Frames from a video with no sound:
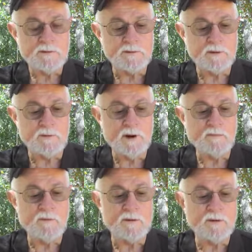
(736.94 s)
So
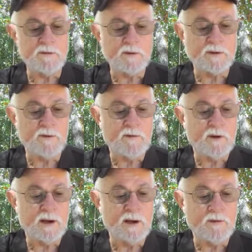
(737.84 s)
I'm wondering,
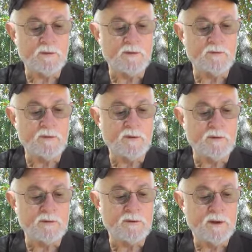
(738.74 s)
how in the
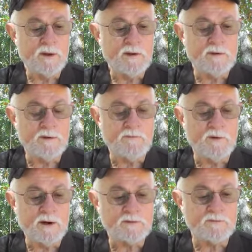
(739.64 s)
world did
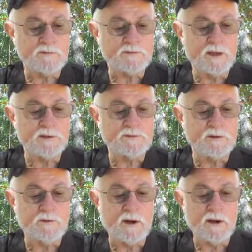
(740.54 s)
phosphorus get
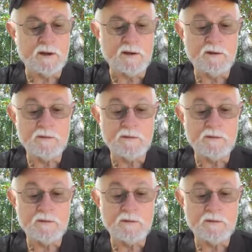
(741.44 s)
so high?